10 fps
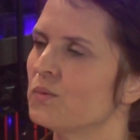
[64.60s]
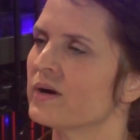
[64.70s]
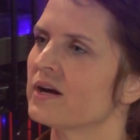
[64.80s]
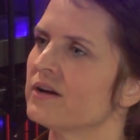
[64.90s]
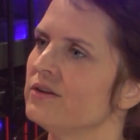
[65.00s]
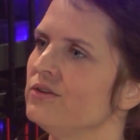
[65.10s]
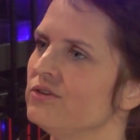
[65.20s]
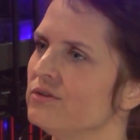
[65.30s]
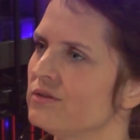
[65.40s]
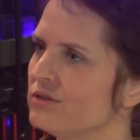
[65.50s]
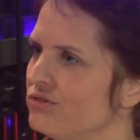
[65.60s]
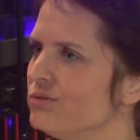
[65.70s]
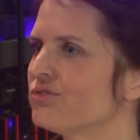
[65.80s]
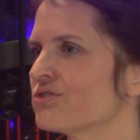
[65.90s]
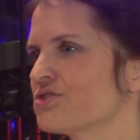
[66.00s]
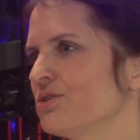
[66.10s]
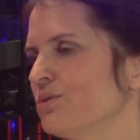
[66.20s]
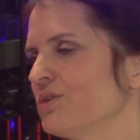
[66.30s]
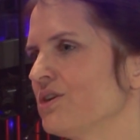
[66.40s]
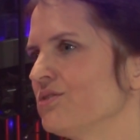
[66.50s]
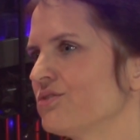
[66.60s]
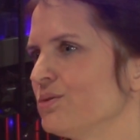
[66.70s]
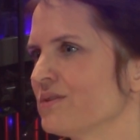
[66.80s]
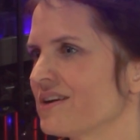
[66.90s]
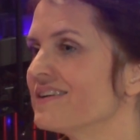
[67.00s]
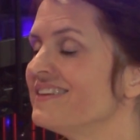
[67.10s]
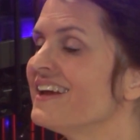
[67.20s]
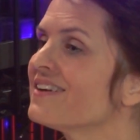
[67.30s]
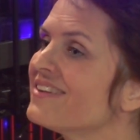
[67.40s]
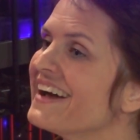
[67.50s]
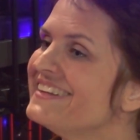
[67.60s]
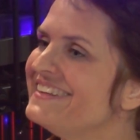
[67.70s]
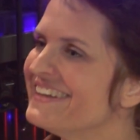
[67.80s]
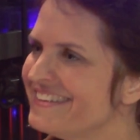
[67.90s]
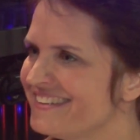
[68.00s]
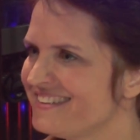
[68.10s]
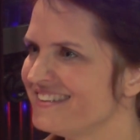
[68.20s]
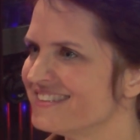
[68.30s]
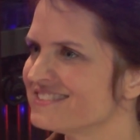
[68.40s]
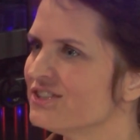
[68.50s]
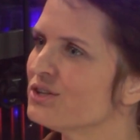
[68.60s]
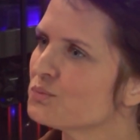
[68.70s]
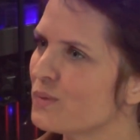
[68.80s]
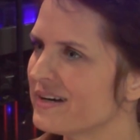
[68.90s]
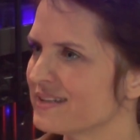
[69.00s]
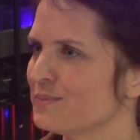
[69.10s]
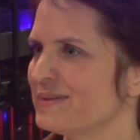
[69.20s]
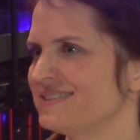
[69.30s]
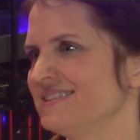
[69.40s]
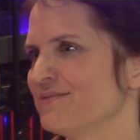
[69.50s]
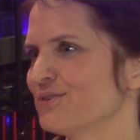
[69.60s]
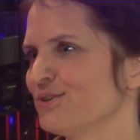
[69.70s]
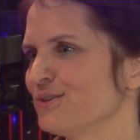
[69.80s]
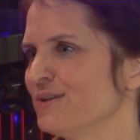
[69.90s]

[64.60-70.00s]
where the users own and control their, their identities, not one, but several.